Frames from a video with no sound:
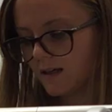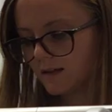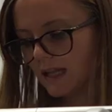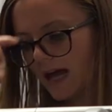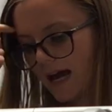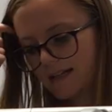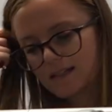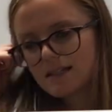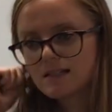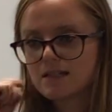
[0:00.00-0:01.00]

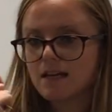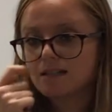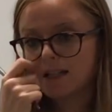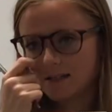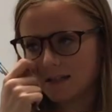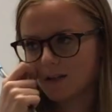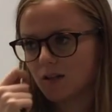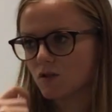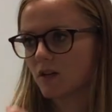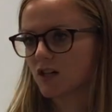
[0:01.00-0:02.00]
last sentence in your
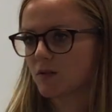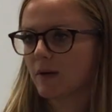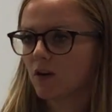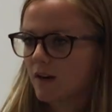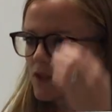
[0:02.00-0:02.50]
introduction paragraph.